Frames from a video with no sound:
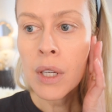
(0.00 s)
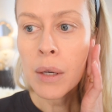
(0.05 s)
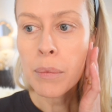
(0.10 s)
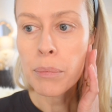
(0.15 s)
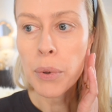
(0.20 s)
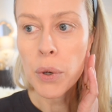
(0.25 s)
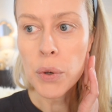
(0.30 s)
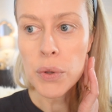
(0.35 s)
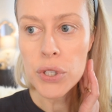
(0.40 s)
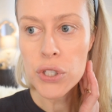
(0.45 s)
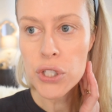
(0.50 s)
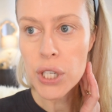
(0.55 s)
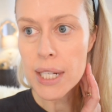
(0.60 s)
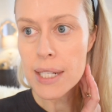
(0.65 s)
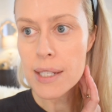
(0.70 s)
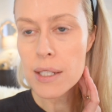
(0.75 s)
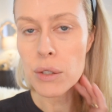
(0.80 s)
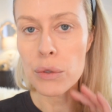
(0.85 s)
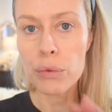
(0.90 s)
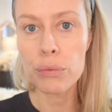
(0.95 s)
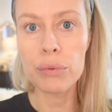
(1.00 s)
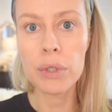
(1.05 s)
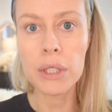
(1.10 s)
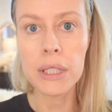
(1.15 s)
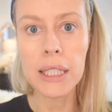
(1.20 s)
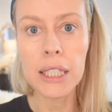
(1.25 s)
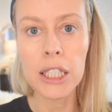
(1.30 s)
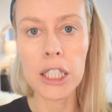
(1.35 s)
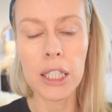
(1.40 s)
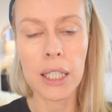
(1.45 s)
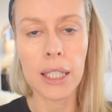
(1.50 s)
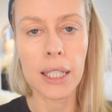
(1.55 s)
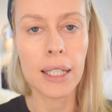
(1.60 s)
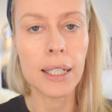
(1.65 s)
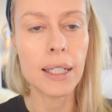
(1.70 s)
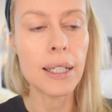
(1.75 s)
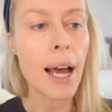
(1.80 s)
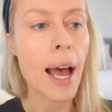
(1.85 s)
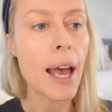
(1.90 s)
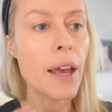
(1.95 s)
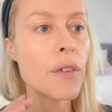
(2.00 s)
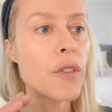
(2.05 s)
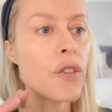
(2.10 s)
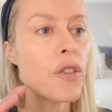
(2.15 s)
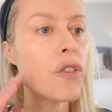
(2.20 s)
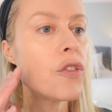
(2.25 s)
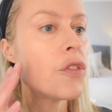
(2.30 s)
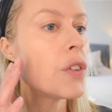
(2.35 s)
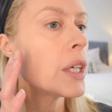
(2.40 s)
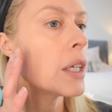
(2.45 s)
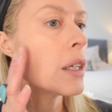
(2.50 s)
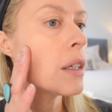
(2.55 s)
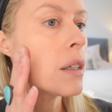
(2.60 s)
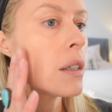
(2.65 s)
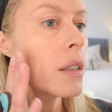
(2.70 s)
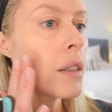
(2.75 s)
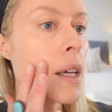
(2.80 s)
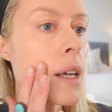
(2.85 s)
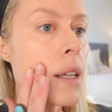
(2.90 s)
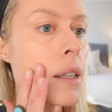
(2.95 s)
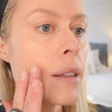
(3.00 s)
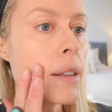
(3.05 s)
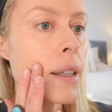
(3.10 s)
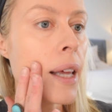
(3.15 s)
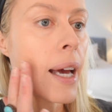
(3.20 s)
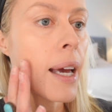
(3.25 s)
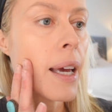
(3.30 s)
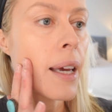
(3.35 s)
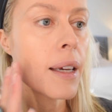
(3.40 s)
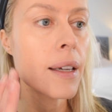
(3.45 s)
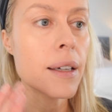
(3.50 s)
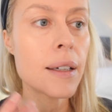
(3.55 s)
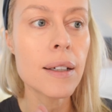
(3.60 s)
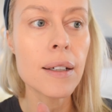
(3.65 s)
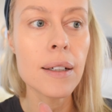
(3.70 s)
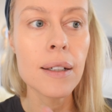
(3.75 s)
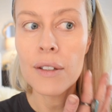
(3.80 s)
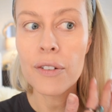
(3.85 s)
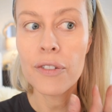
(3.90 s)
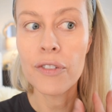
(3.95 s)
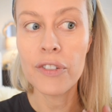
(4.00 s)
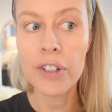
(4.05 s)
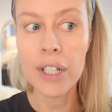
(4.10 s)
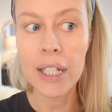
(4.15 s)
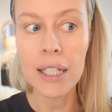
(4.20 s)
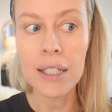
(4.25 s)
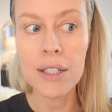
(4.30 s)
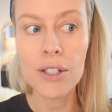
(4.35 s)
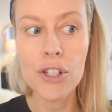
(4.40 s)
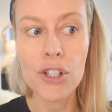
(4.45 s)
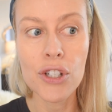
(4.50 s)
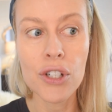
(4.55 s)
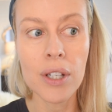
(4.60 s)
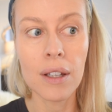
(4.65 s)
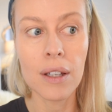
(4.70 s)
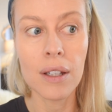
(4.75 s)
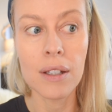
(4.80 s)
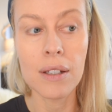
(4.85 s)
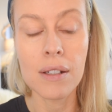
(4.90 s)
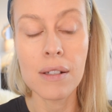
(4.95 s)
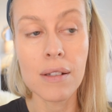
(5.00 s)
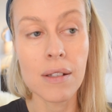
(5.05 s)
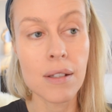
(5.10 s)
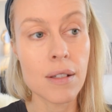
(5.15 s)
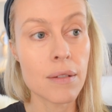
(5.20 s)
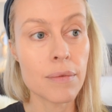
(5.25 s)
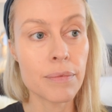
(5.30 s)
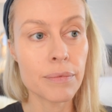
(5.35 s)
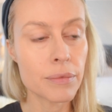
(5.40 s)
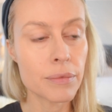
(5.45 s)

both shades look really good. I feel like the finish is,